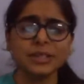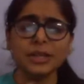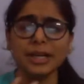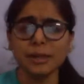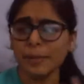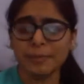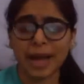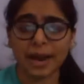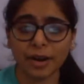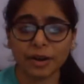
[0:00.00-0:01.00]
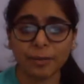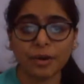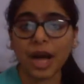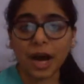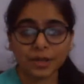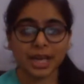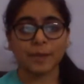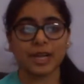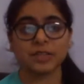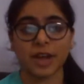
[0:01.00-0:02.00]
So a little bit background about how the
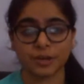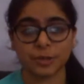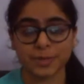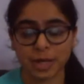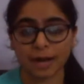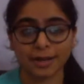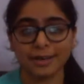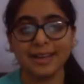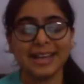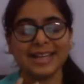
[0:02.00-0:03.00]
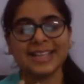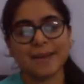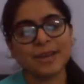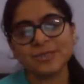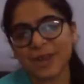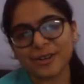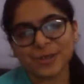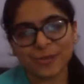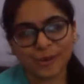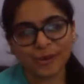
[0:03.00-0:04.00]
MLH Fellowship started. The MLH
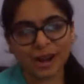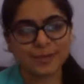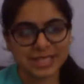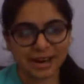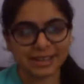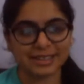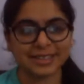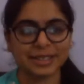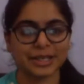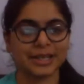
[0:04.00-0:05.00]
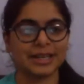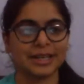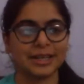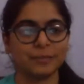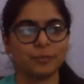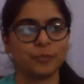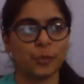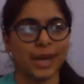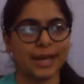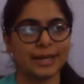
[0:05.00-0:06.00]
Fellowship program started
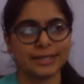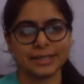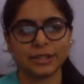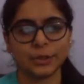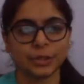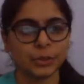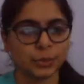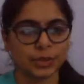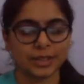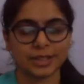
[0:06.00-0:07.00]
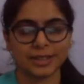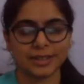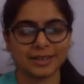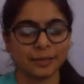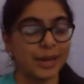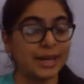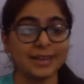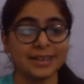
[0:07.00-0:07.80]
when you were a